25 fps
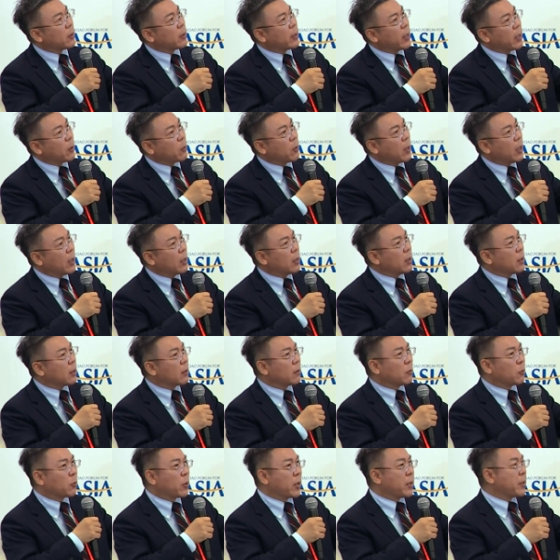There
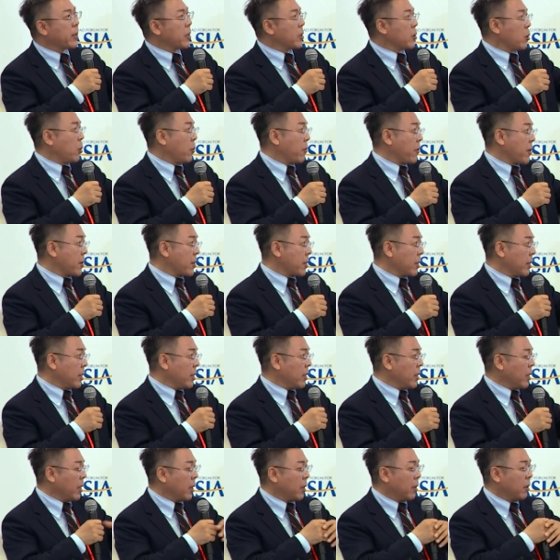are reasons,
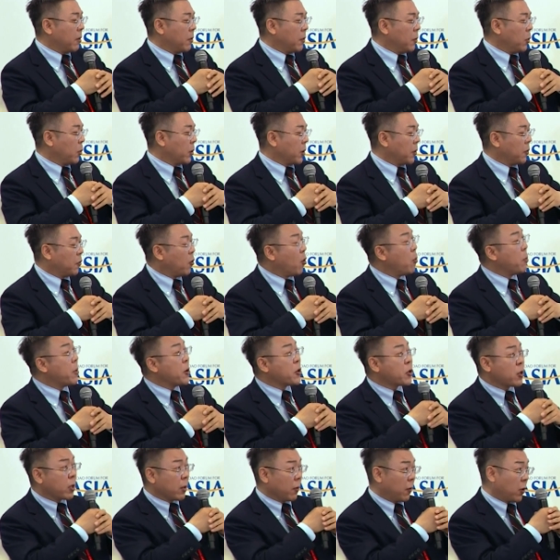obviously, for the
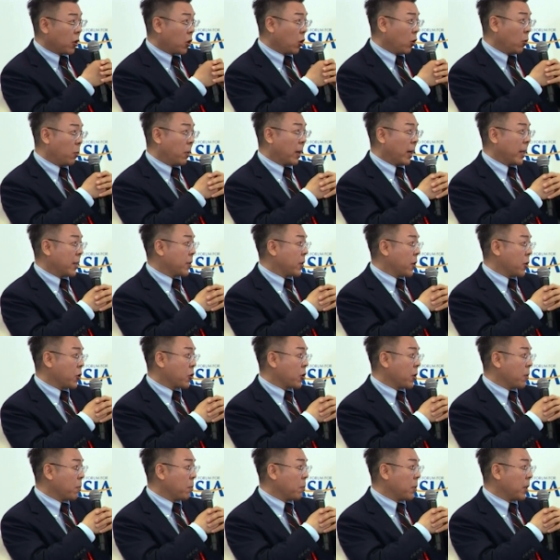formation of a
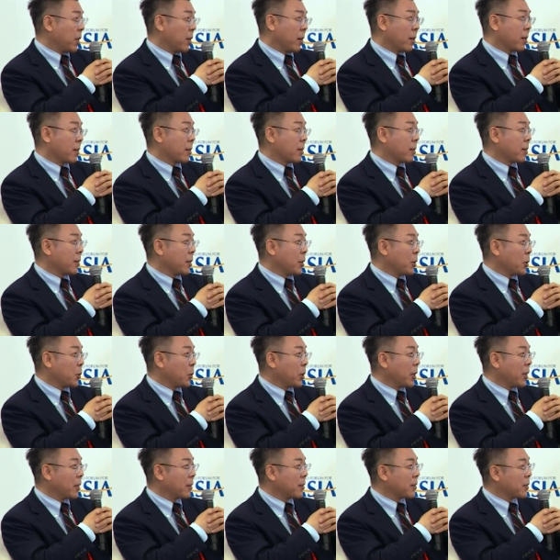globalization because, you
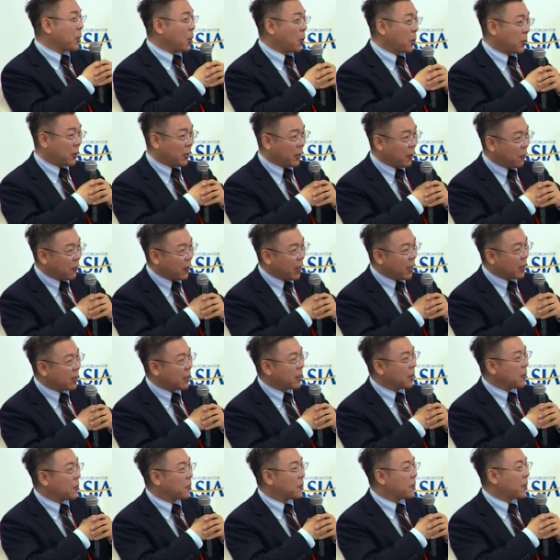know, it's
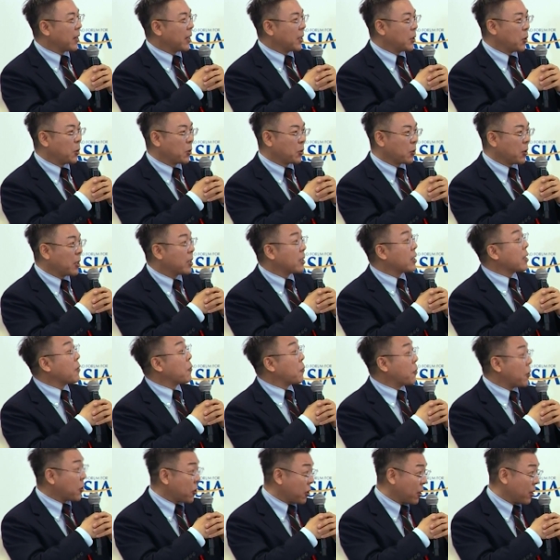cost-effective and also it's
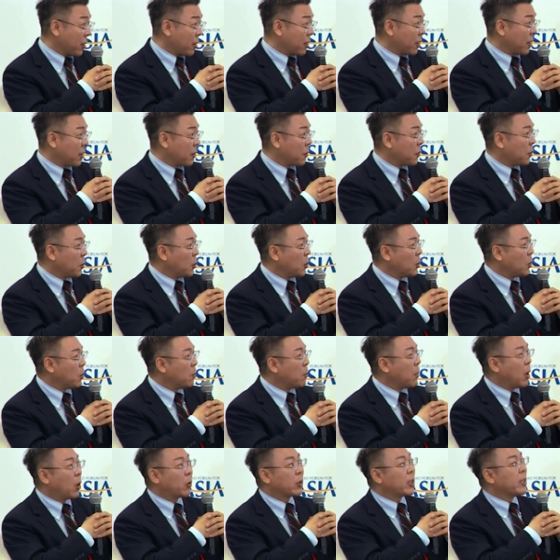efficient
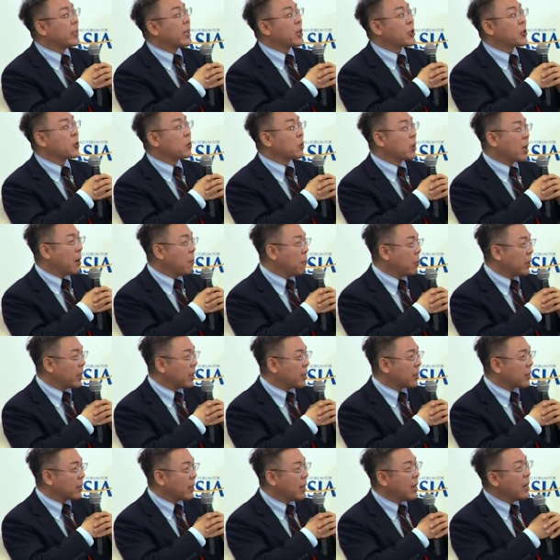for multinational
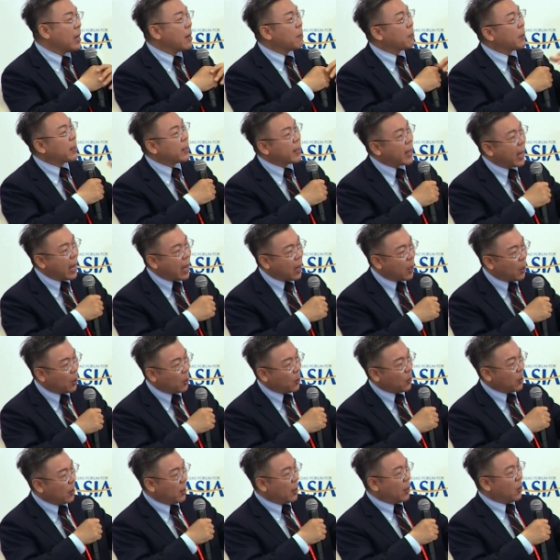companies. But
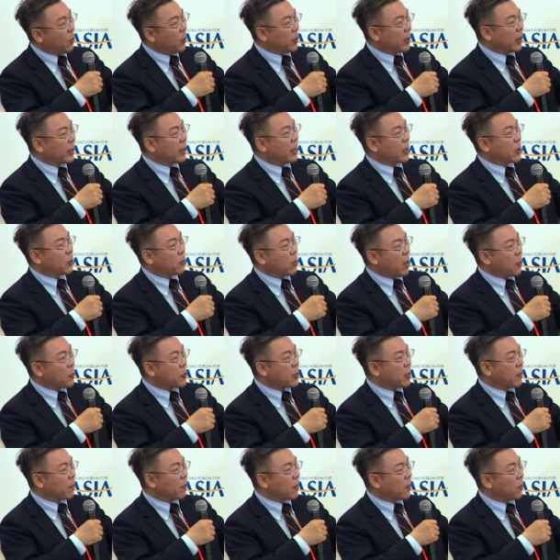now, with the
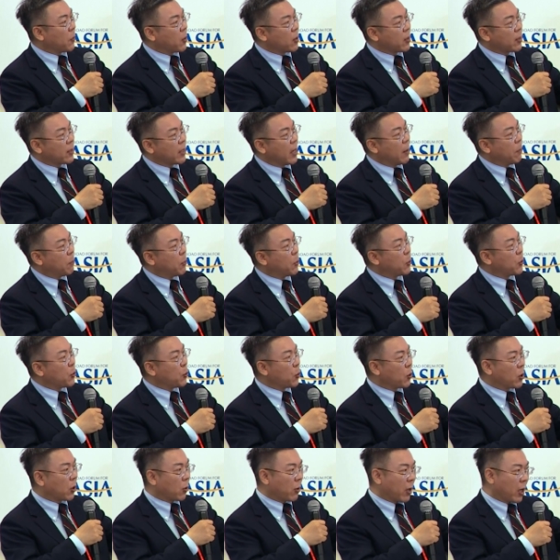disruption, for example,
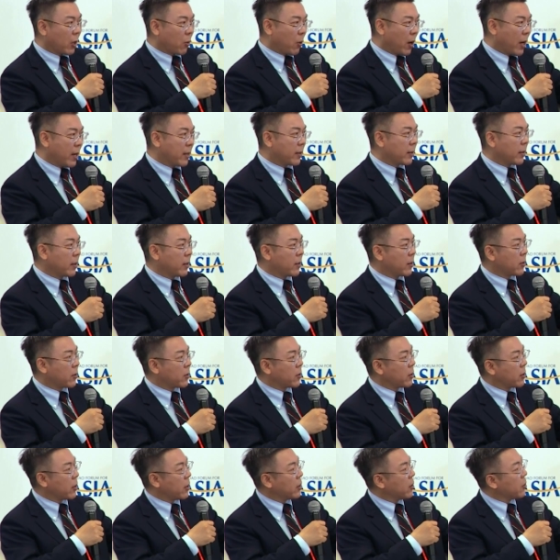Ukraine
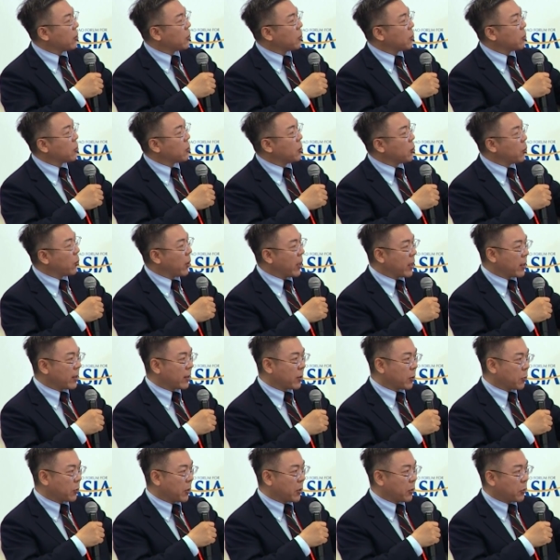crisis, you know,
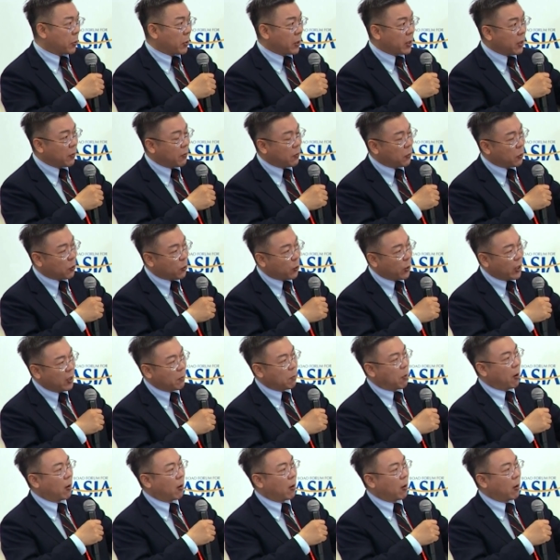U.S. restrictive trade